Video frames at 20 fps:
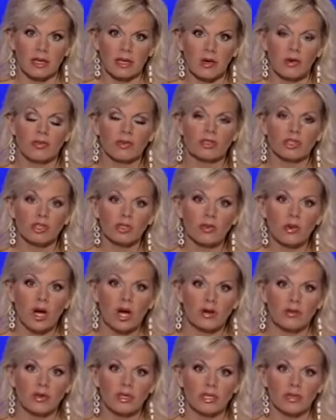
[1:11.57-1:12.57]
Over
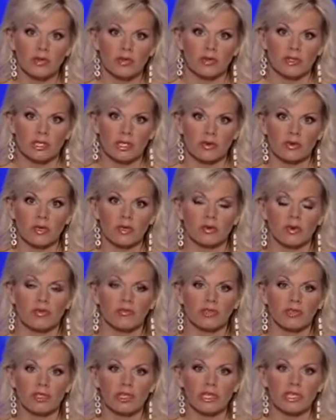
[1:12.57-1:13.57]
200 of those Syrian
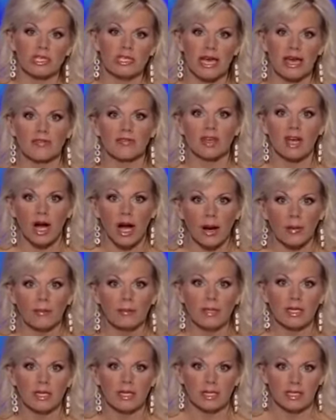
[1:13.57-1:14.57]
refugees have
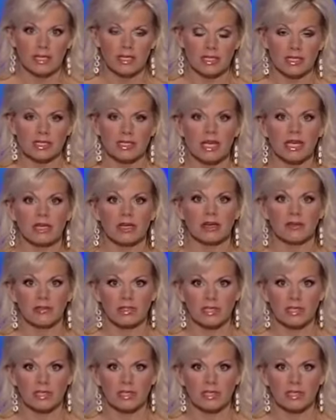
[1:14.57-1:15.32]
come to the state of